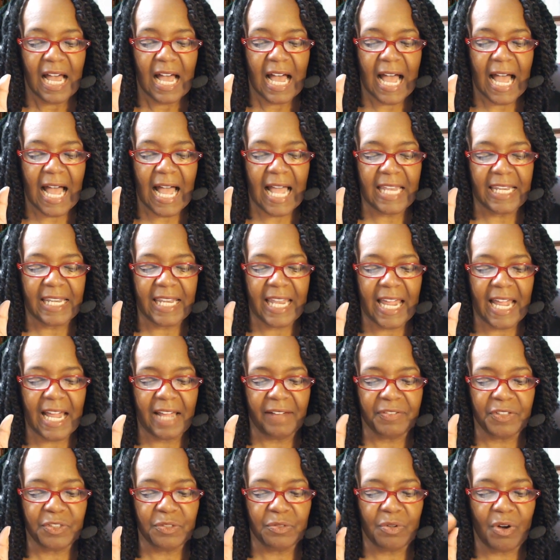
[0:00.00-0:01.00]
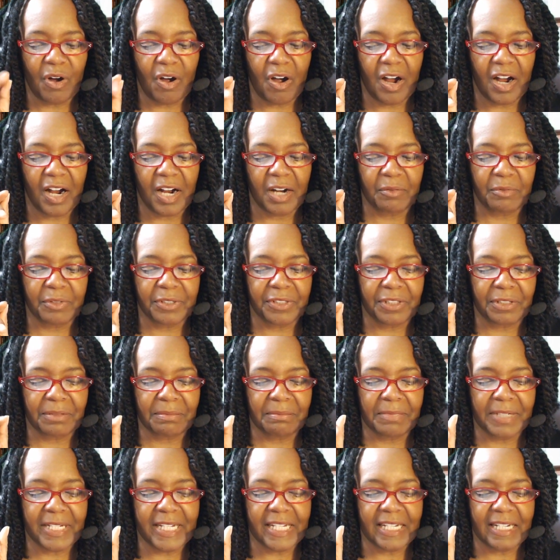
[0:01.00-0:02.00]
I laughed too hard with the
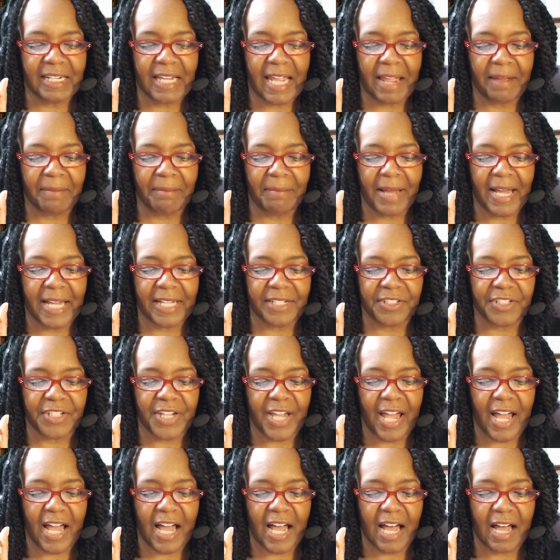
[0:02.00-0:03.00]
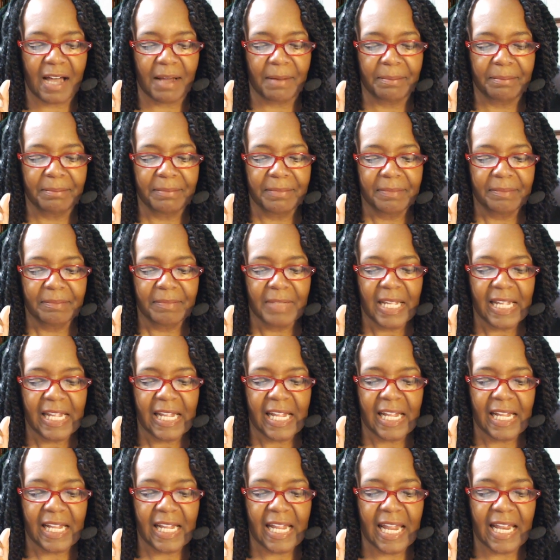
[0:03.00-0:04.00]
men at my job
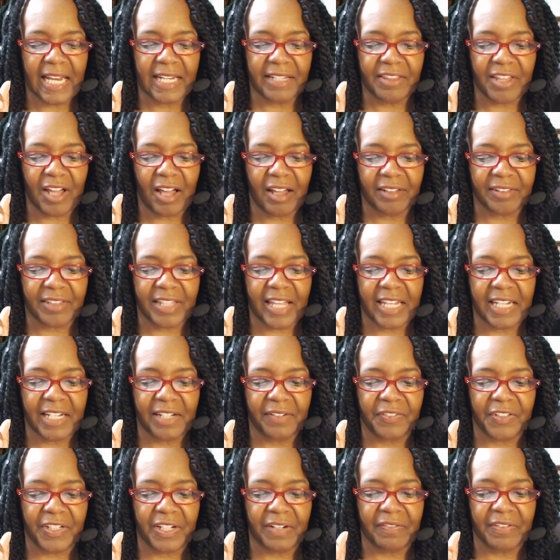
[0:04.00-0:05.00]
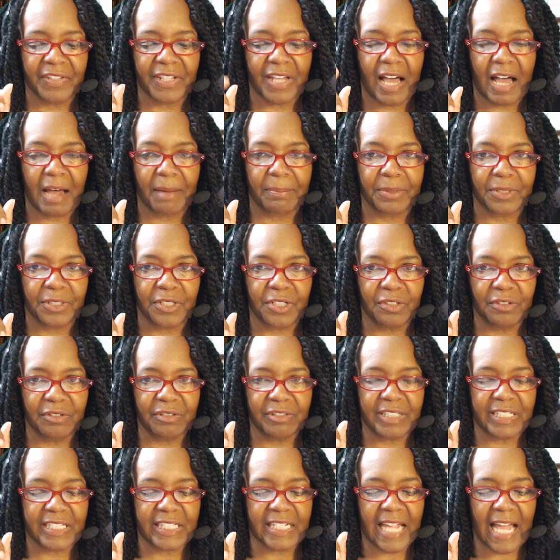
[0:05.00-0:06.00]
and thought that if given the
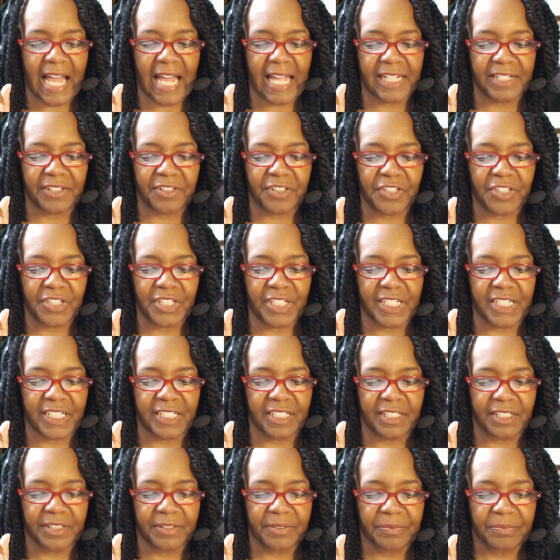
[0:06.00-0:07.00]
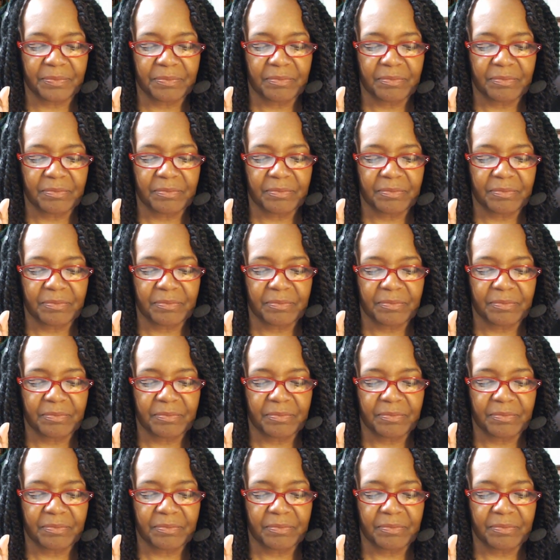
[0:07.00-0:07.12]
opportunity, I'd cheat.